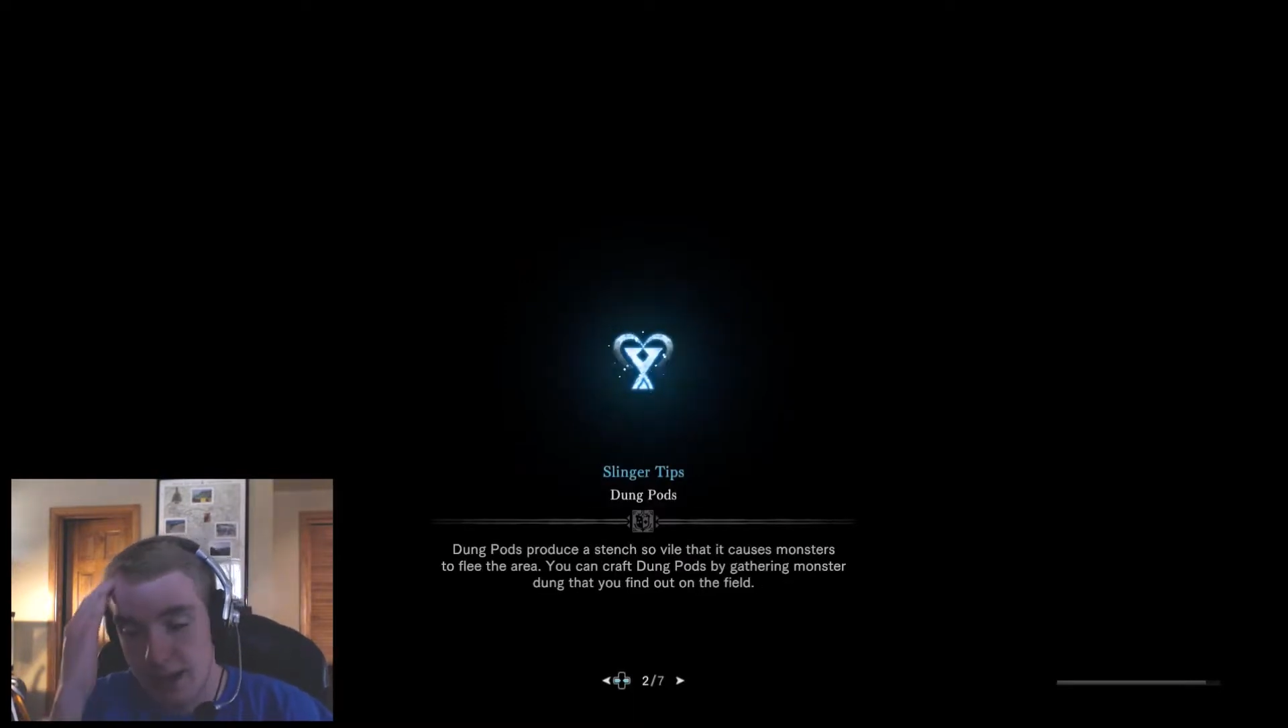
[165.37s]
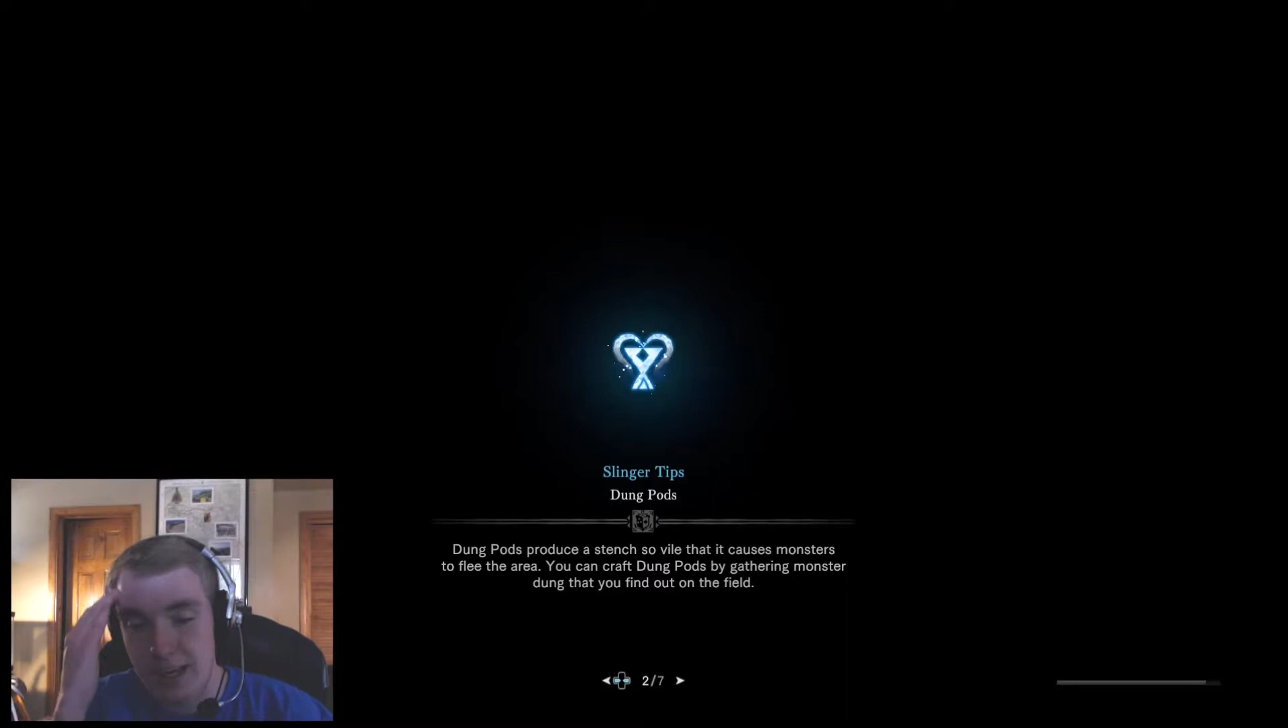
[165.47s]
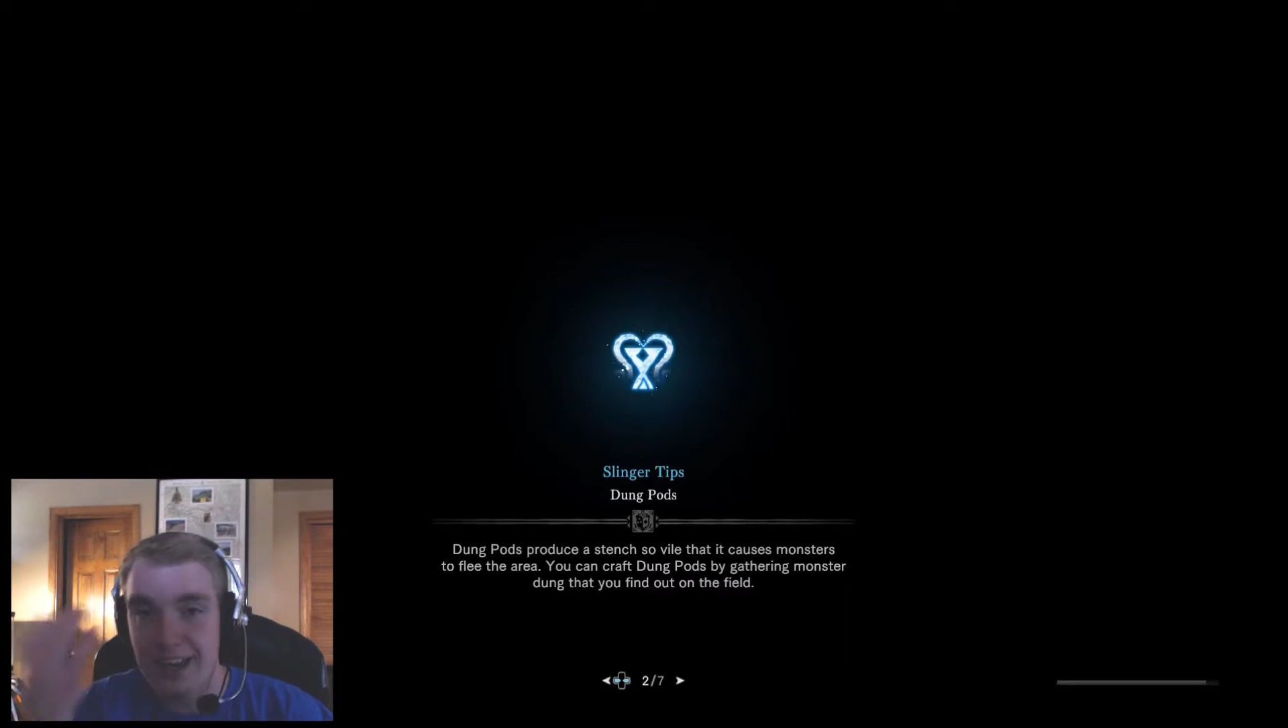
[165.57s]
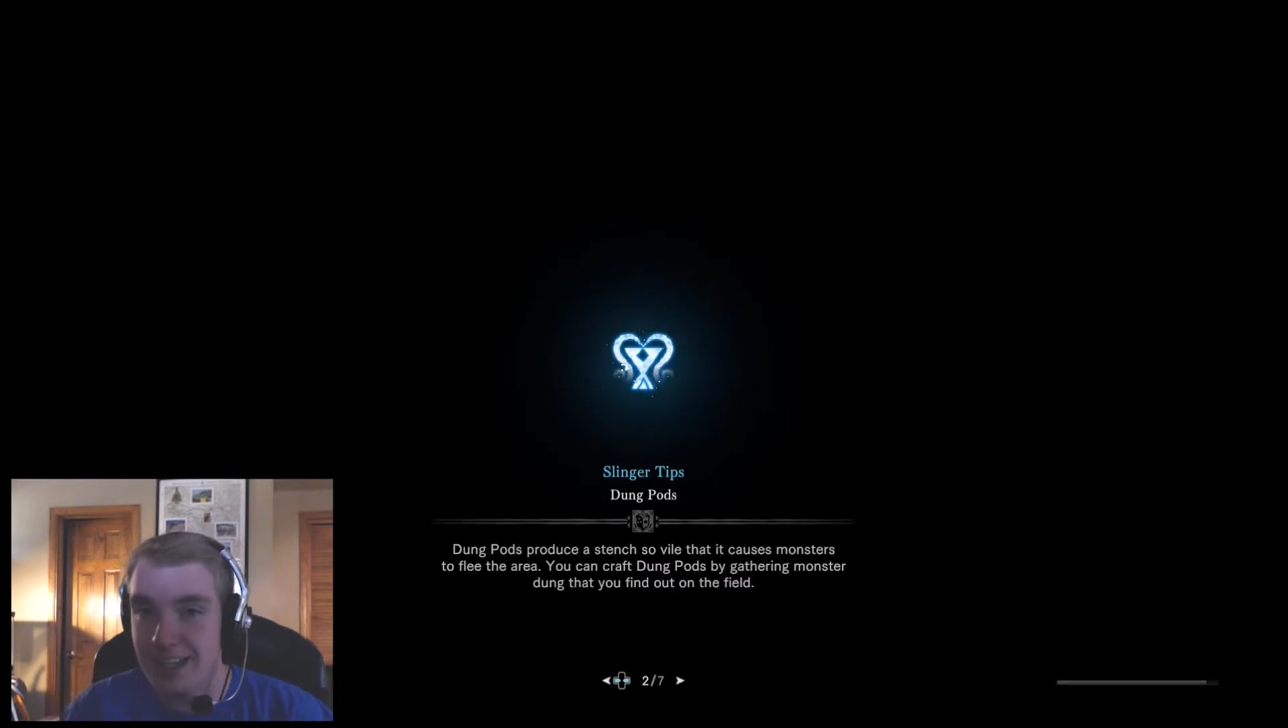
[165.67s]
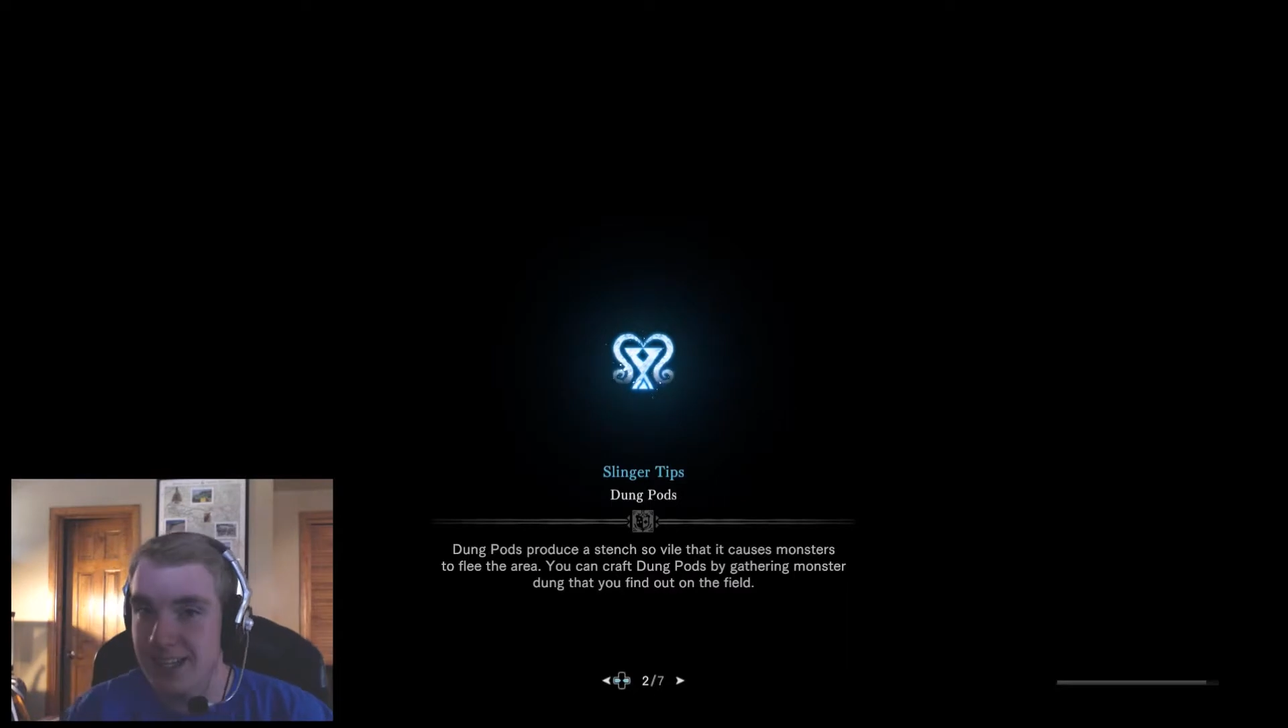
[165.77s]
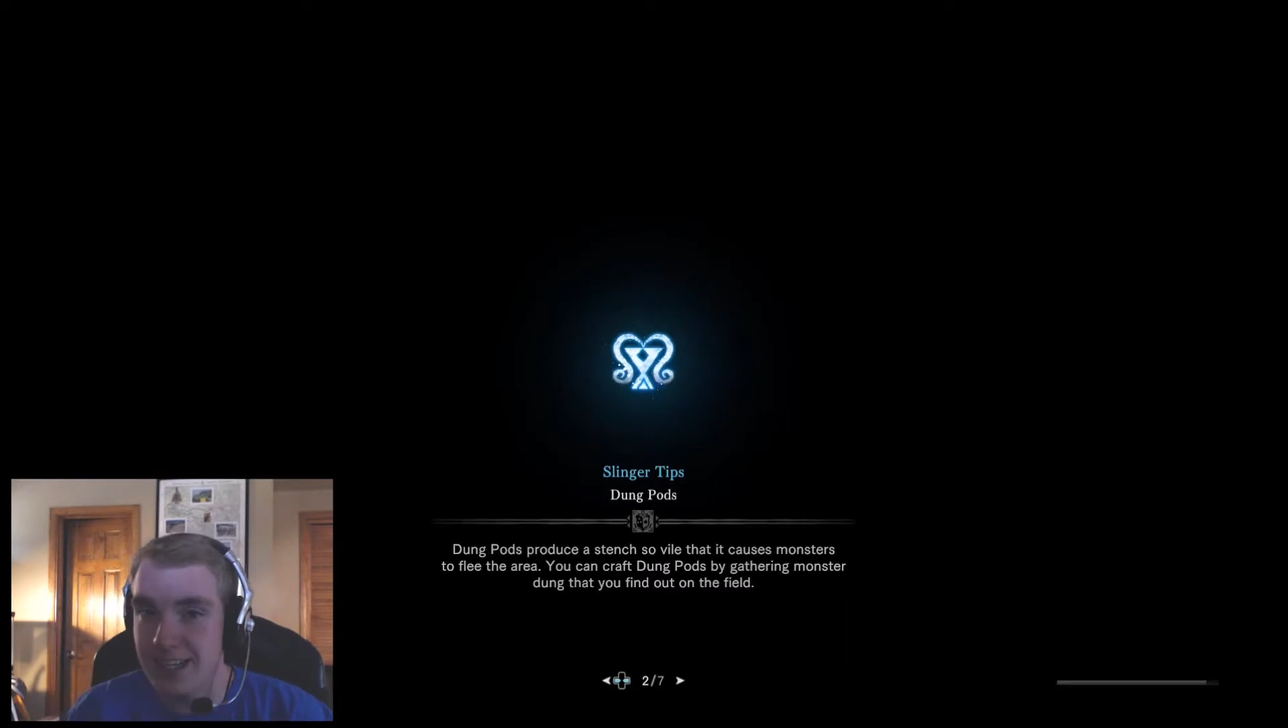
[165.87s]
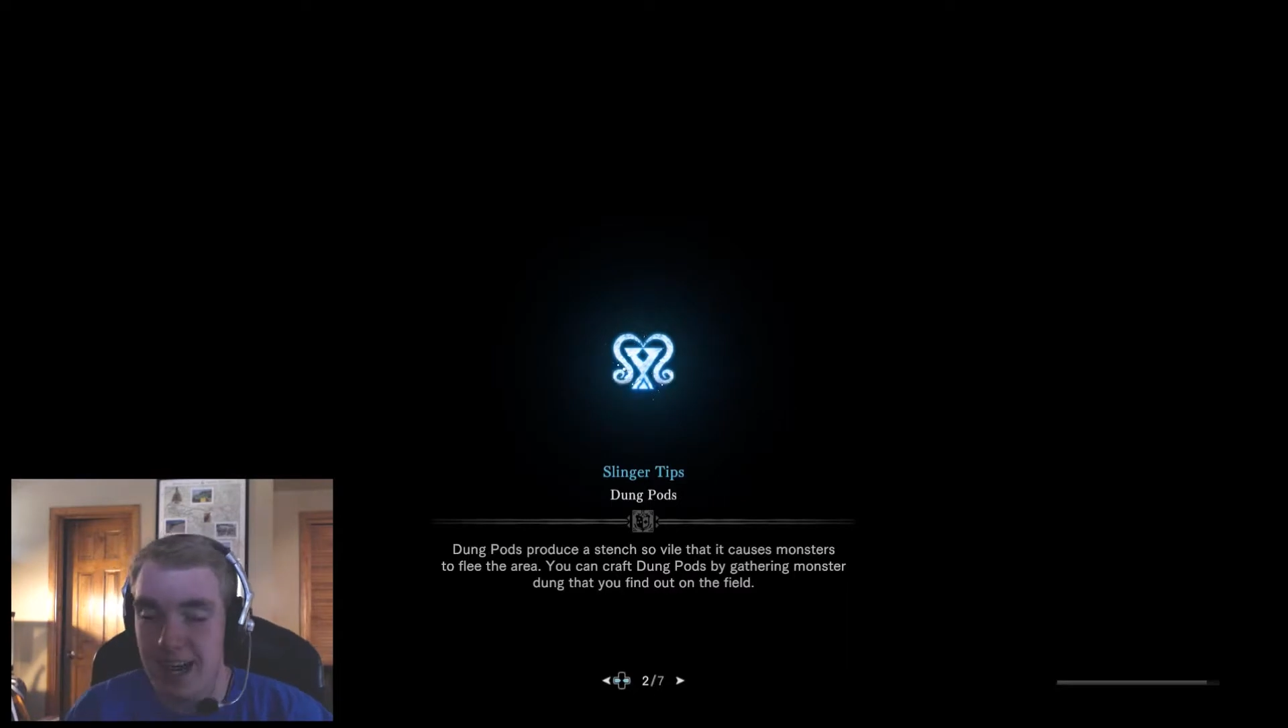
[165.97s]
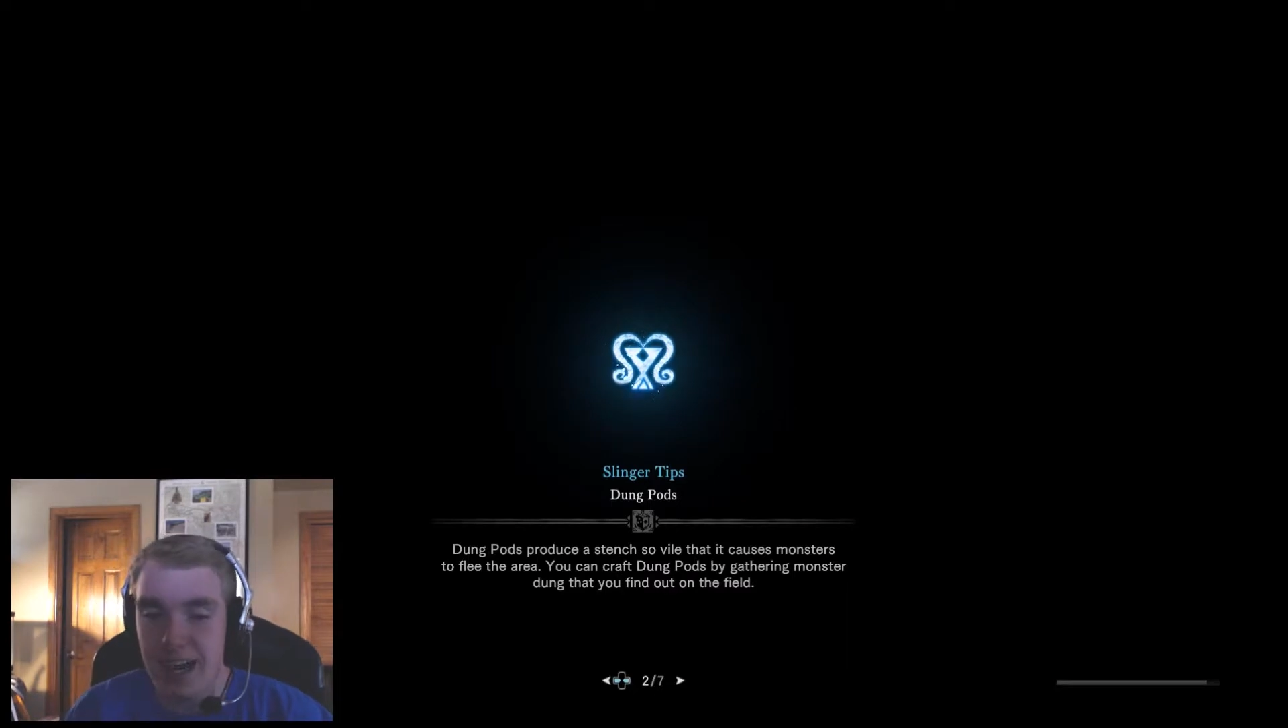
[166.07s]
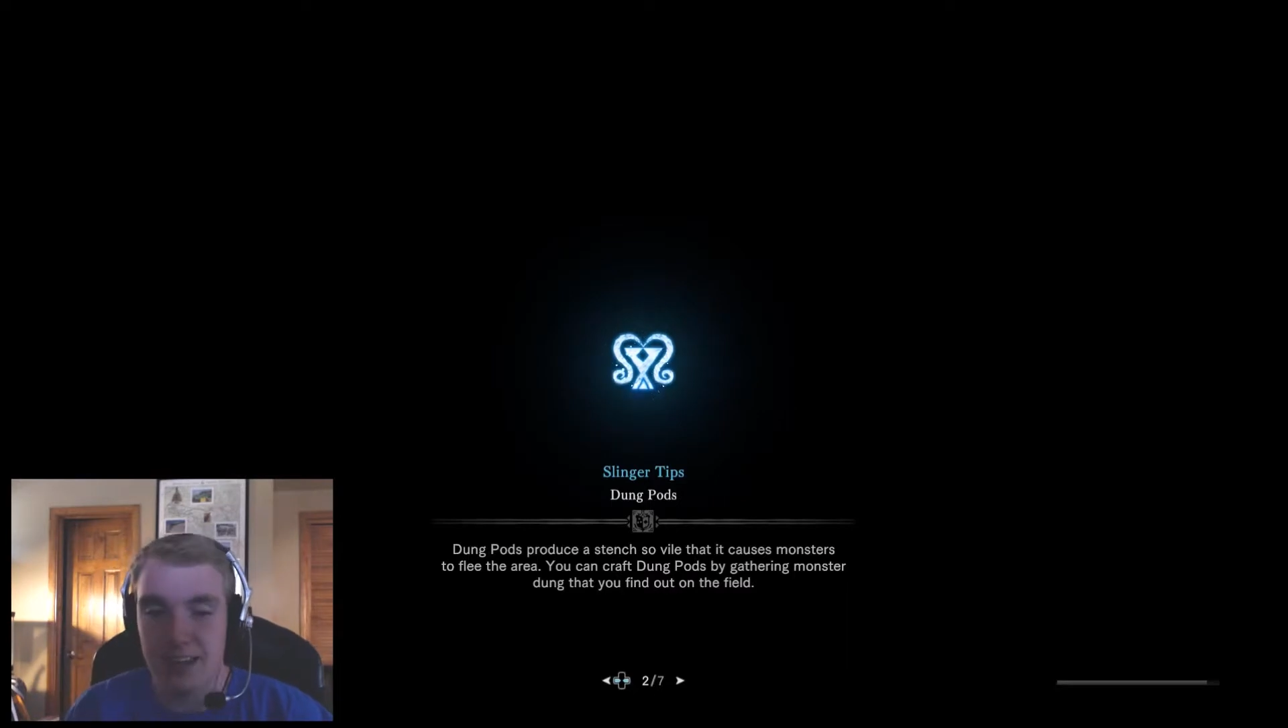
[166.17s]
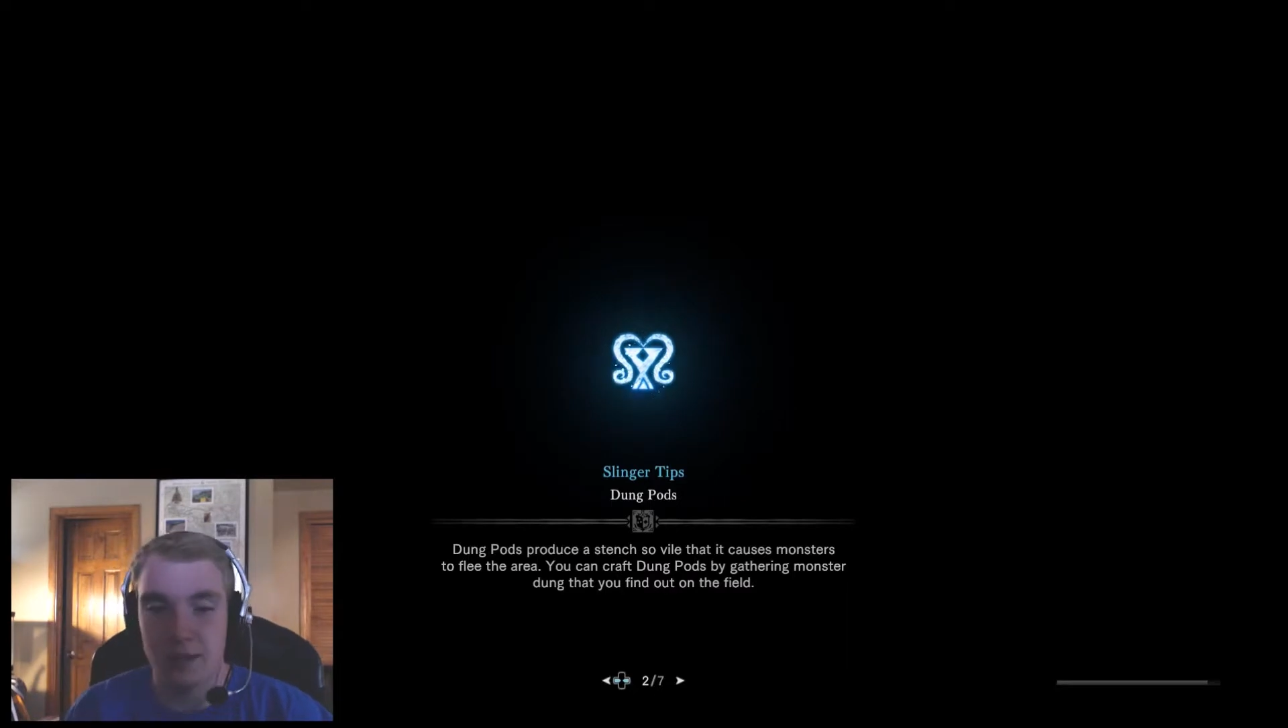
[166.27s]
he has an
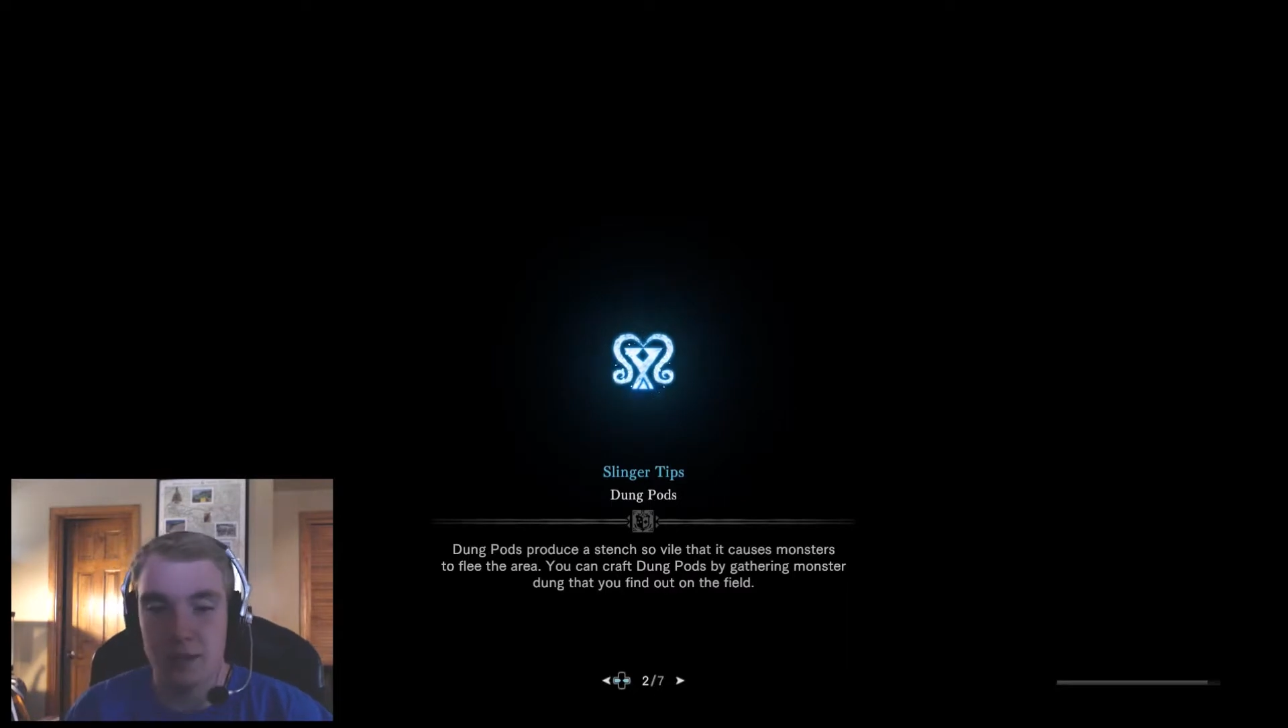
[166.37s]
attack that